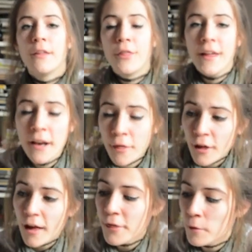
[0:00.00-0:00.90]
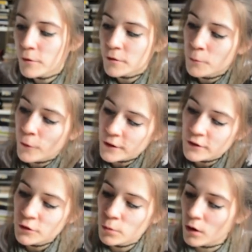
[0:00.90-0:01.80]
Then I thought that it was
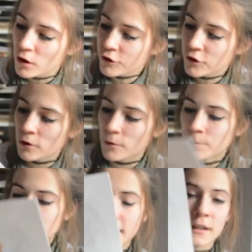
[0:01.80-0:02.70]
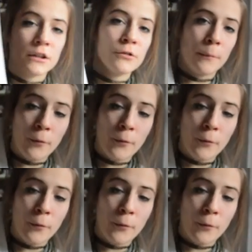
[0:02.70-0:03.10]
important to also include a